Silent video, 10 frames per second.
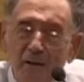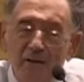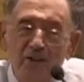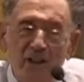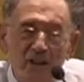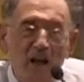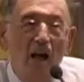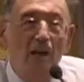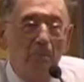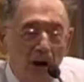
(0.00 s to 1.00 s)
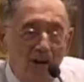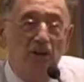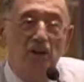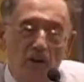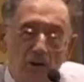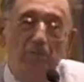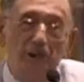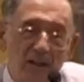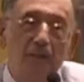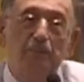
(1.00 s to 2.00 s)
He said, Mind your own
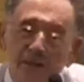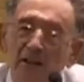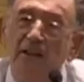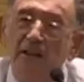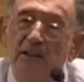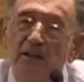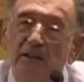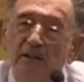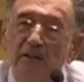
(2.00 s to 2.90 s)
bloody business.